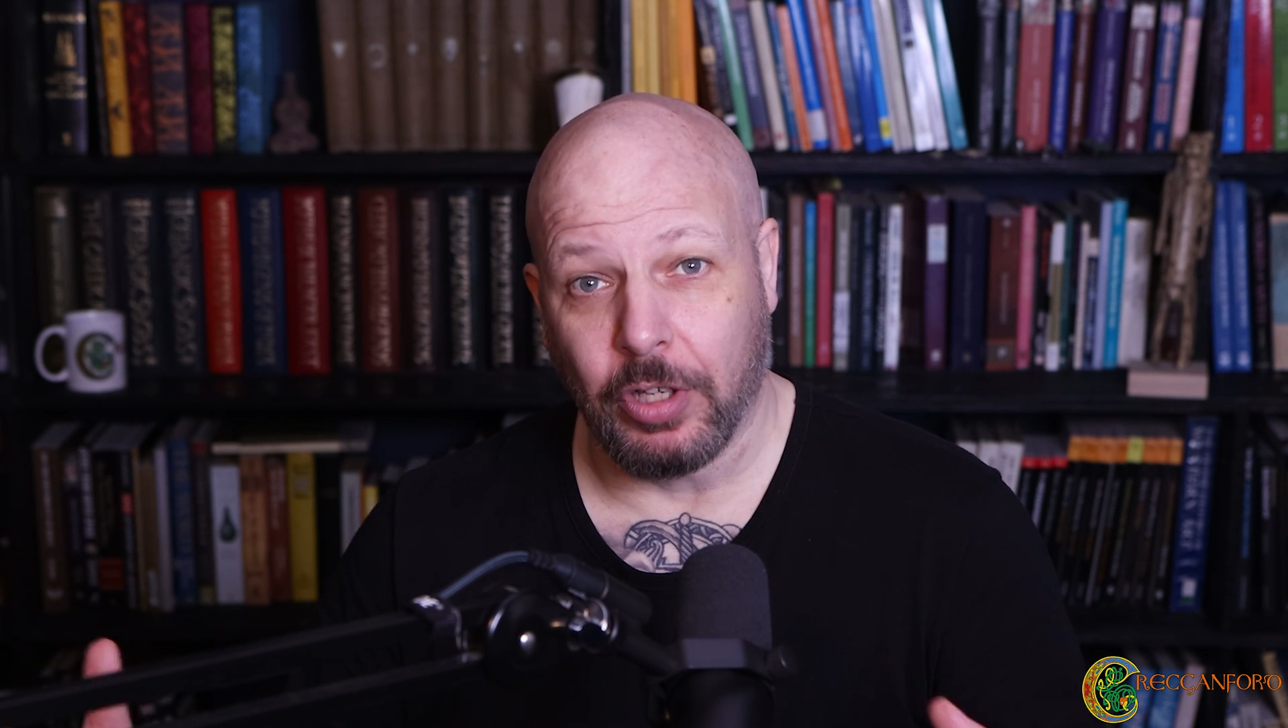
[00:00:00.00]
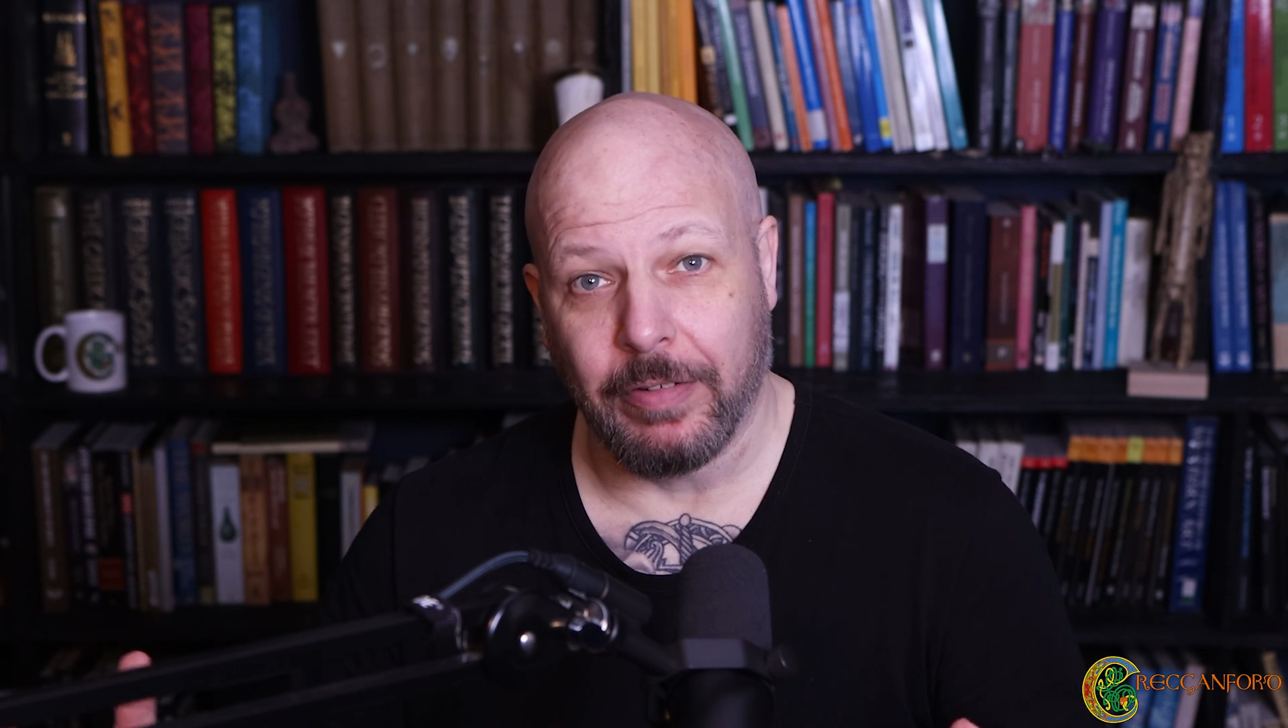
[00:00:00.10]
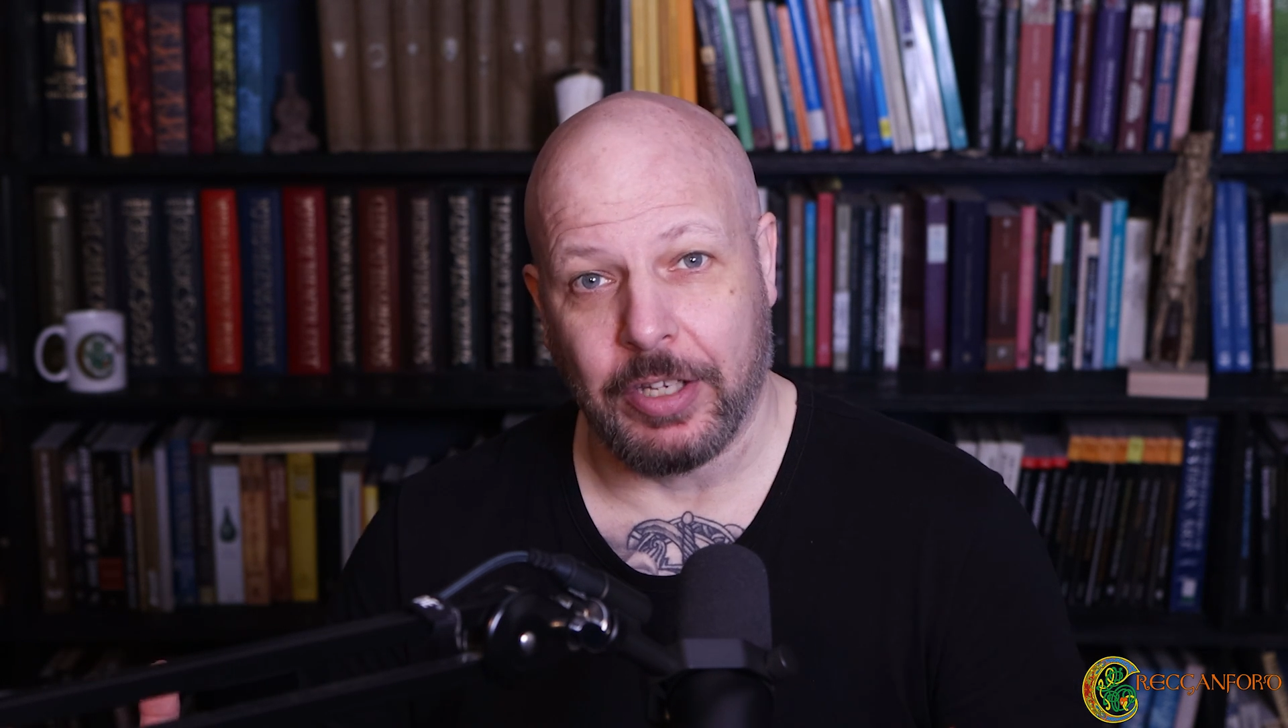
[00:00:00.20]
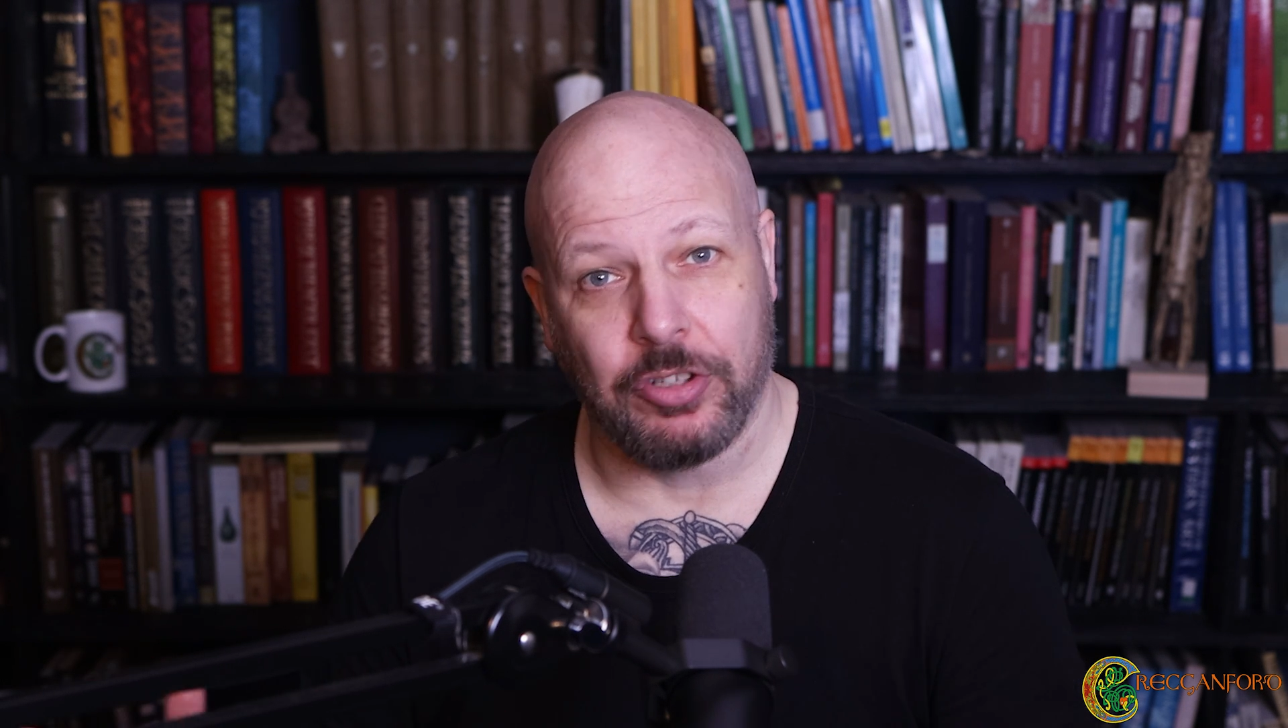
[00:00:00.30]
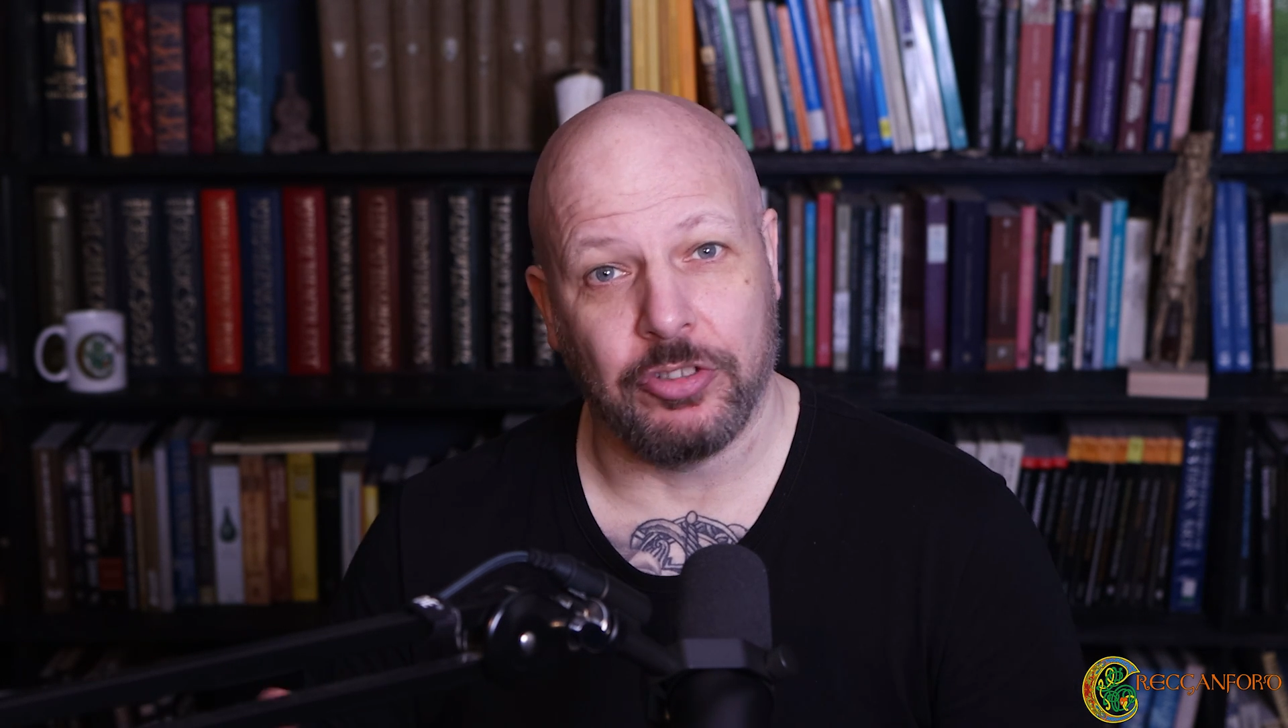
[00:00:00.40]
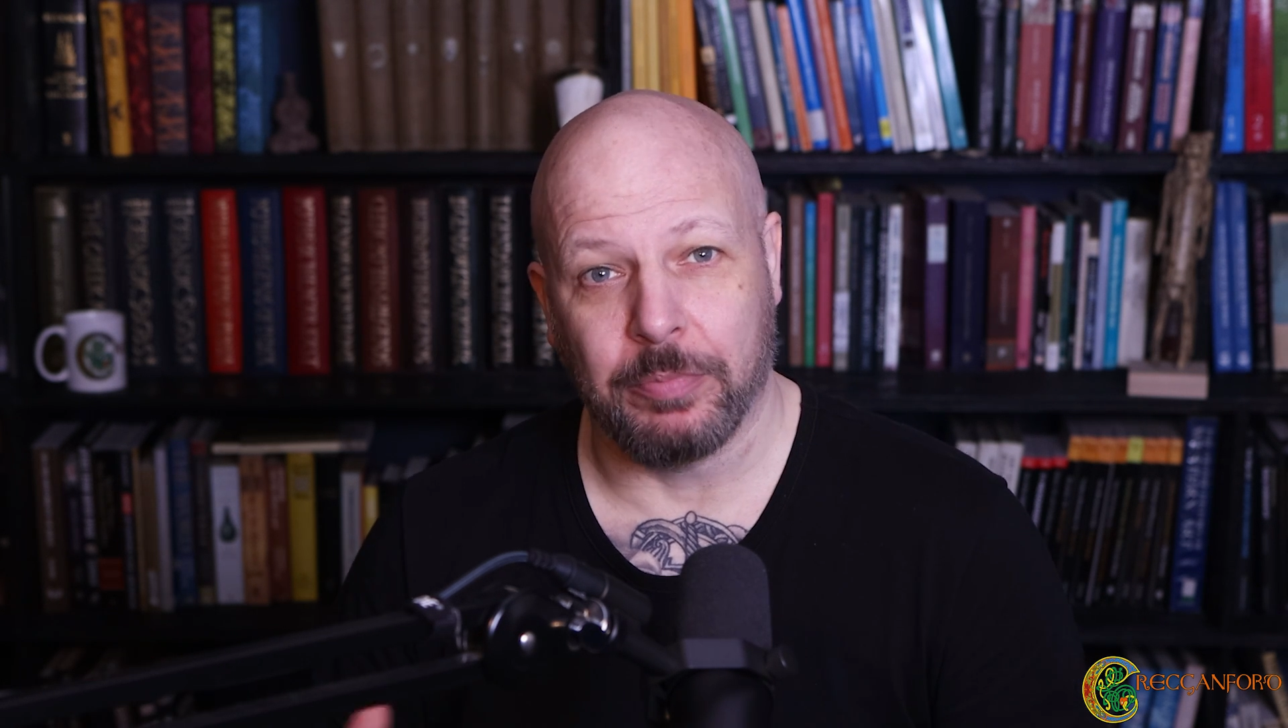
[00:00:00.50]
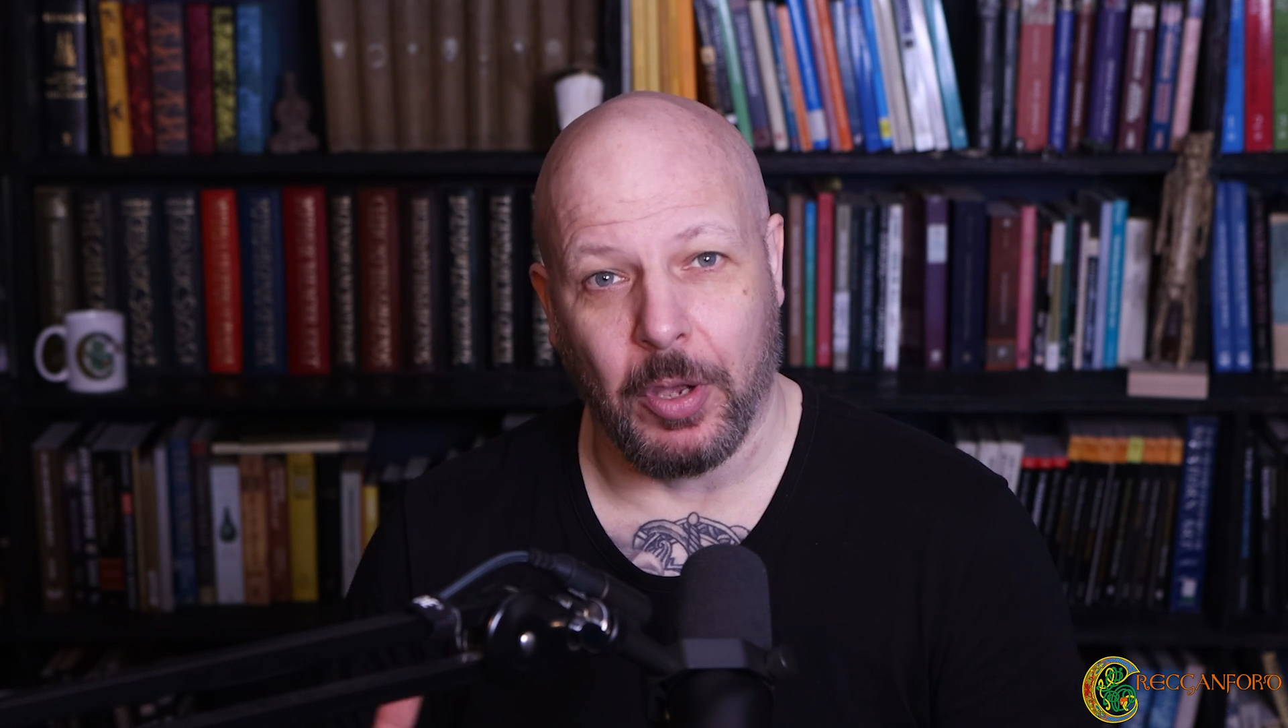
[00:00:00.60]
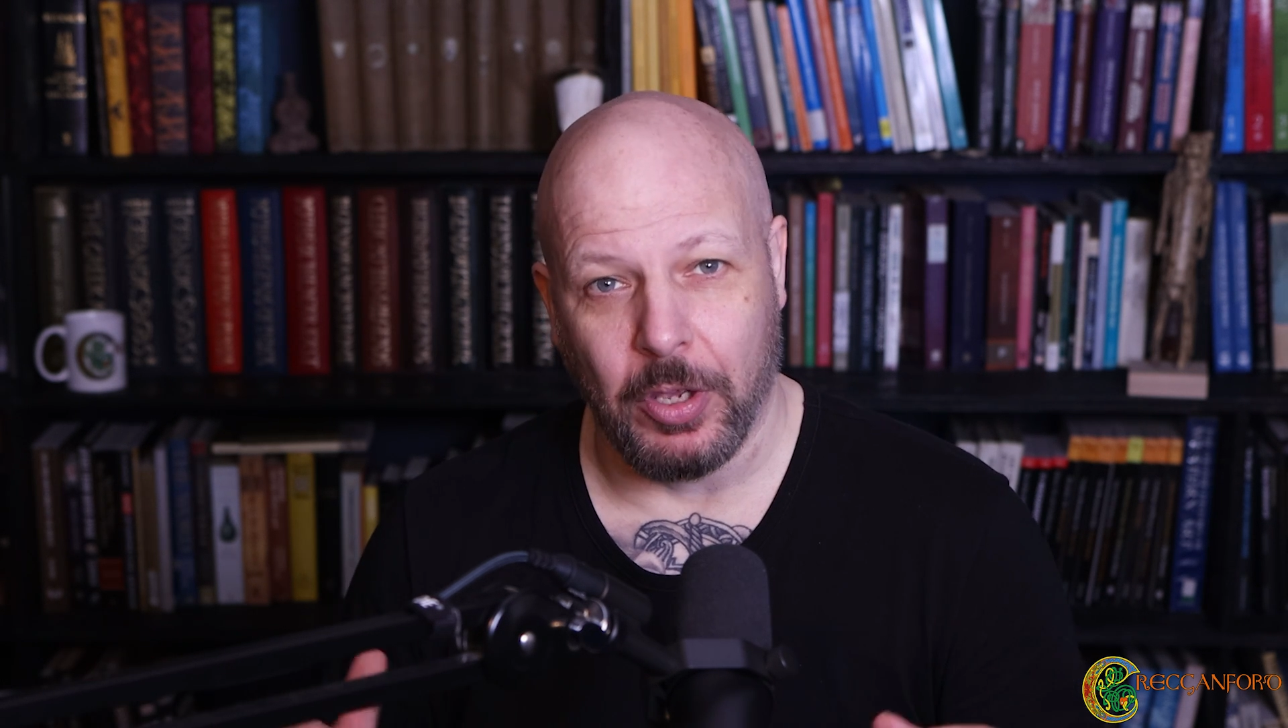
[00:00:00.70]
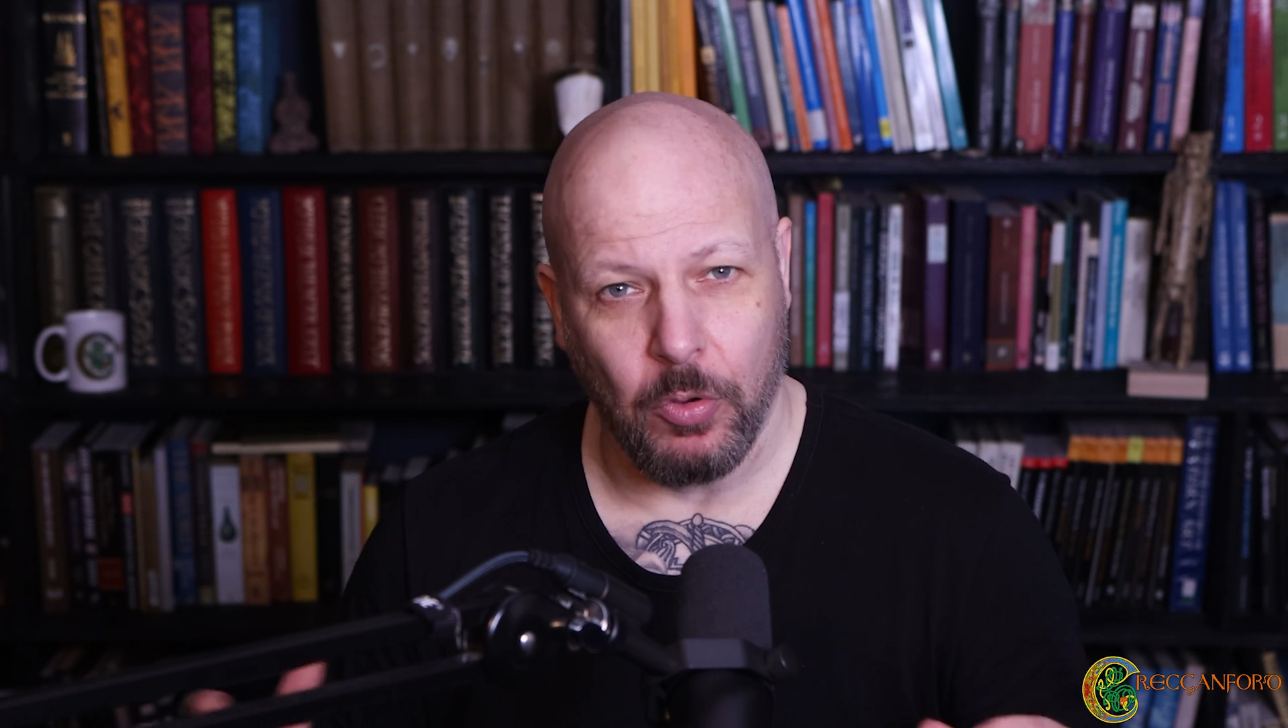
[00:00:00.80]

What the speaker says: directions by